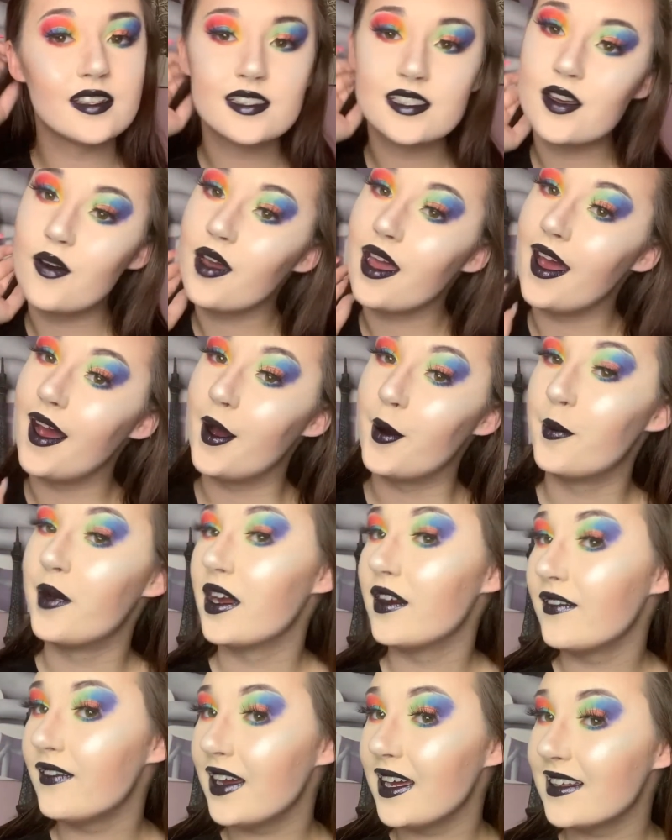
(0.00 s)
So yeah,
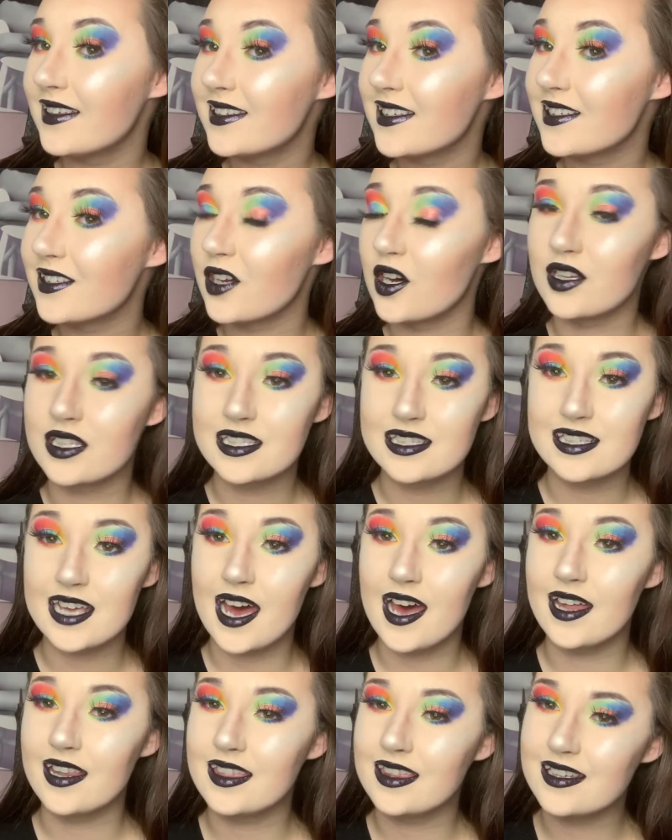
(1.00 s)
my face is all
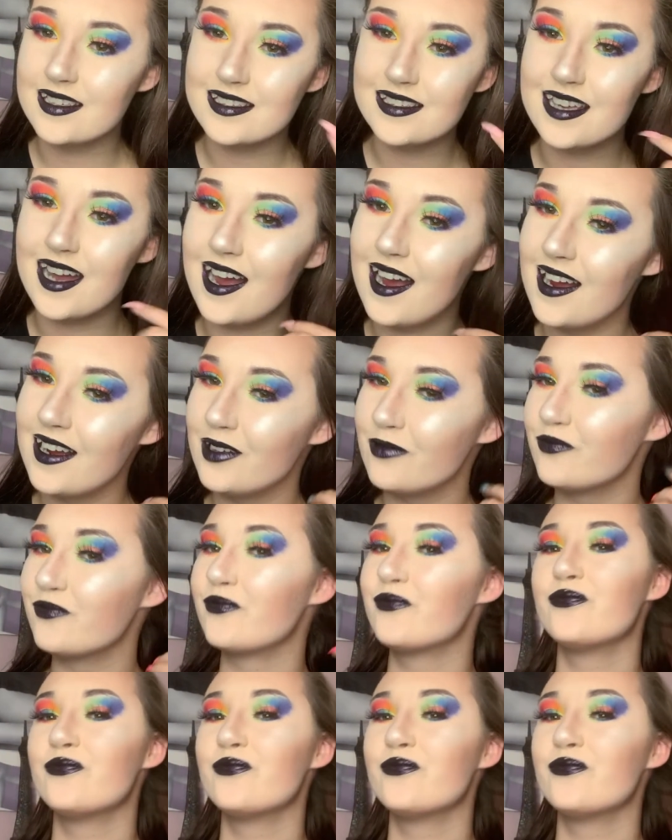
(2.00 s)
set. This side